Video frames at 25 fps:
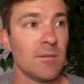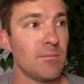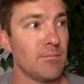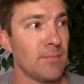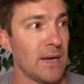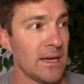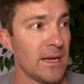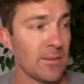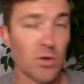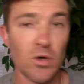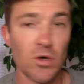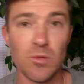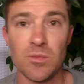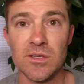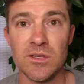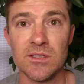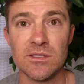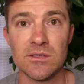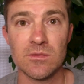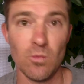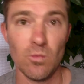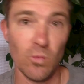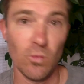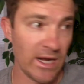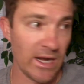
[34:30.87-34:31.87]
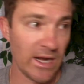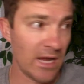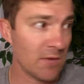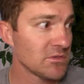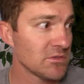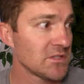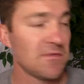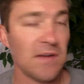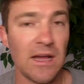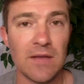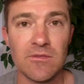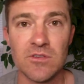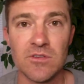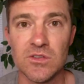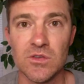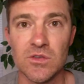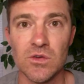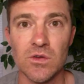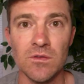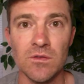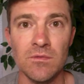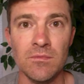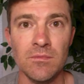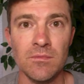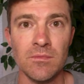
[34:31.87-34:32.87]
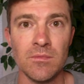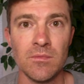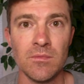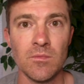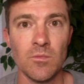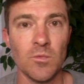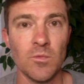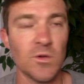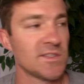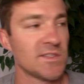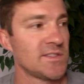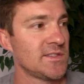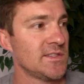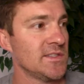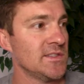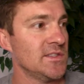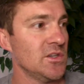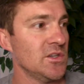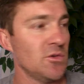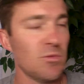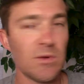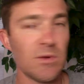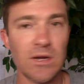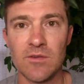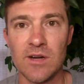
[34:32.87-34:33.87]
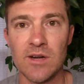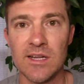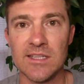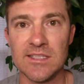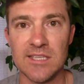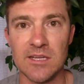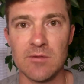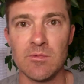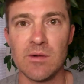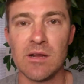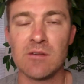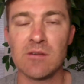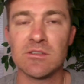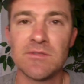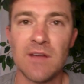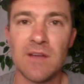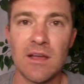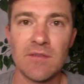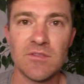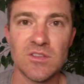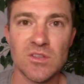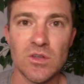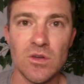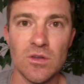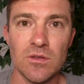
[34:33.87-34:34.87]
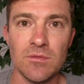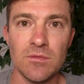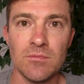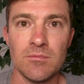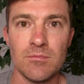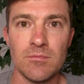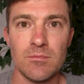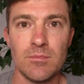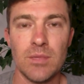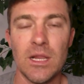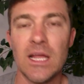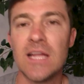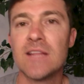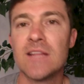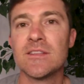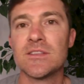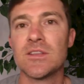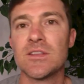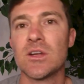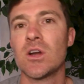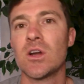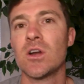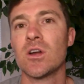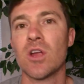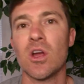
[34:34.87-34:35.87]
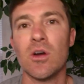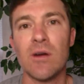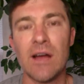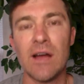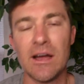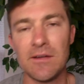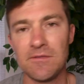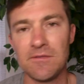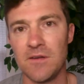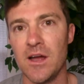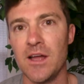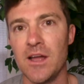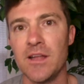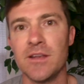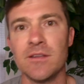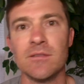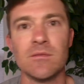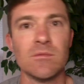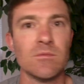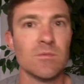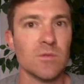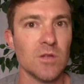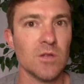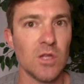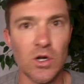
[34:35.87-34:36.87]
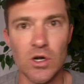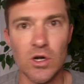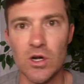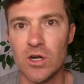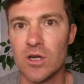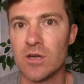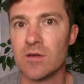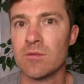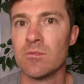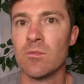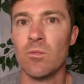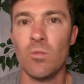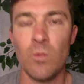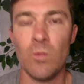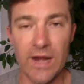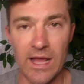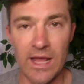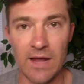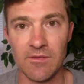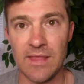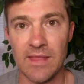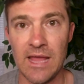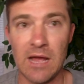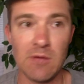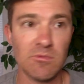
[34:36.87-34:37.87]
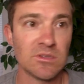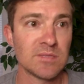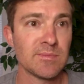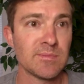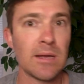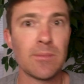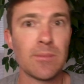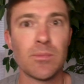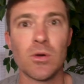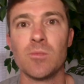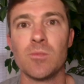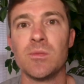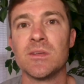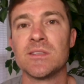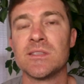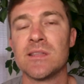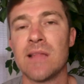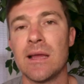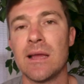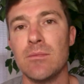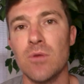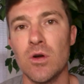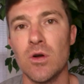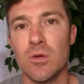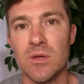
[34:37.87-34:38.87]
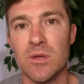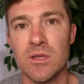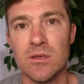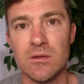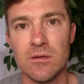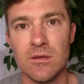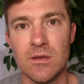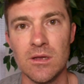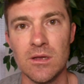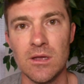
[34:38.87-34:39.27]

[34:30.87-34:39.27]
My purpose when I was five years old was to do whatever I did when I was five years old play in the dirt, go have fun, learn, whatever. That was my purpose in that moment.